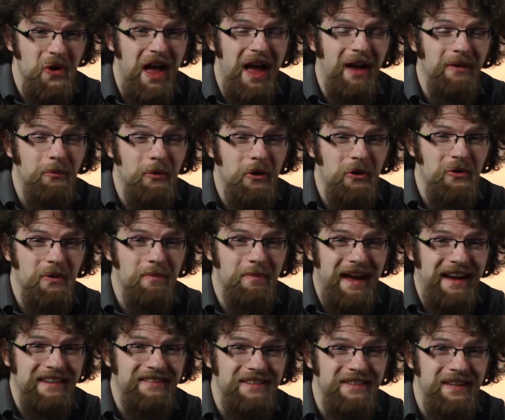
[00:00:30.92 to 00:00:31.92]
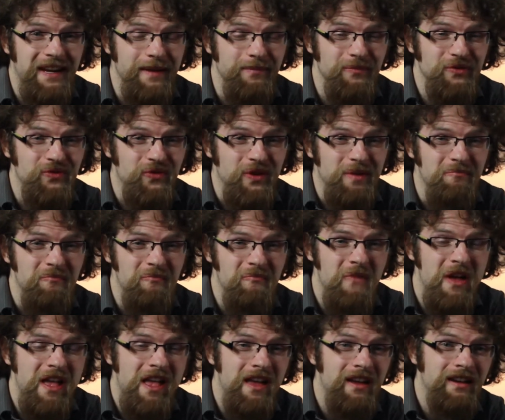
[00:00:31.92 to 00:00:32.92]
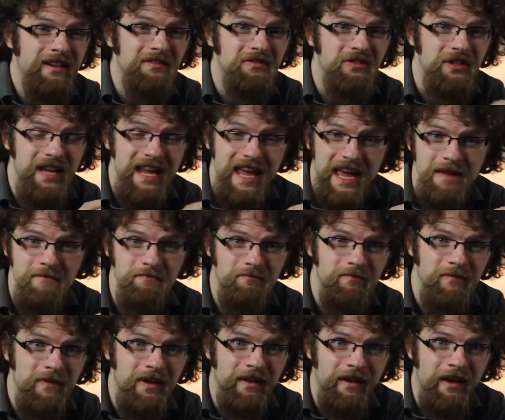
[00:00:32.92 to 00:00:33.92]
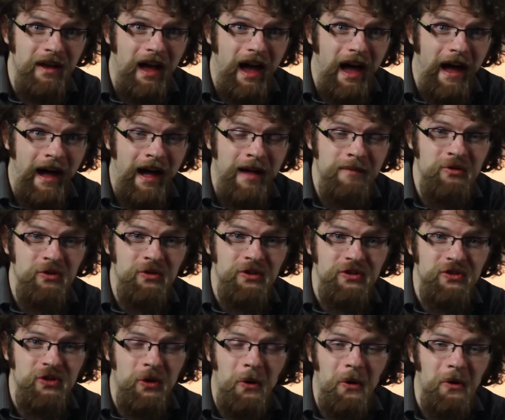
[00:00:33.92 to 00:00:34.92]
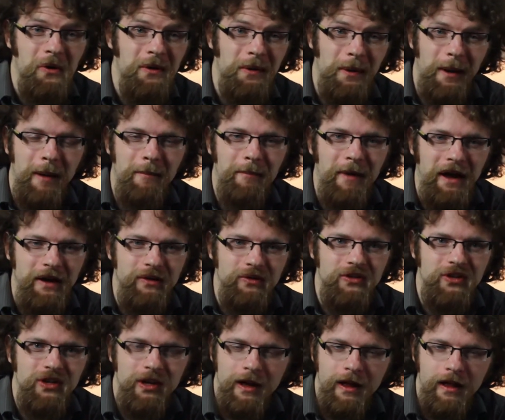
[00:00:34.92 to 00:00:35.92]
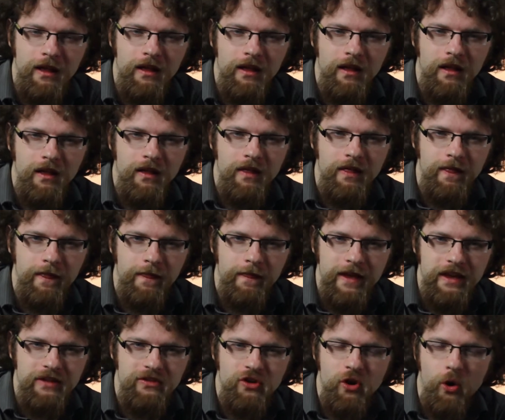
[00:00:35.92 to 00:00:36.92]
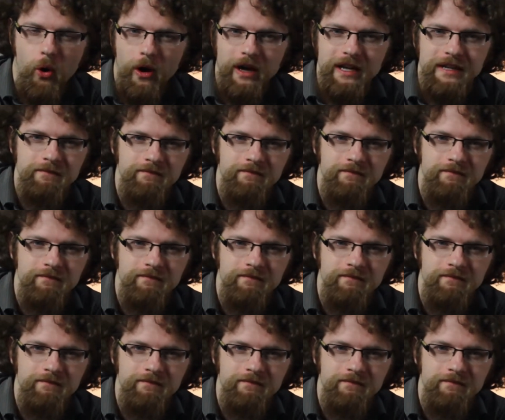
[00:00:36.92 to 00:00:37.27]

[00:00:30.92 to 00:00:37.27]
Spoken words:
and welcome back to Timestream. Today, I'm going to talk about this coin.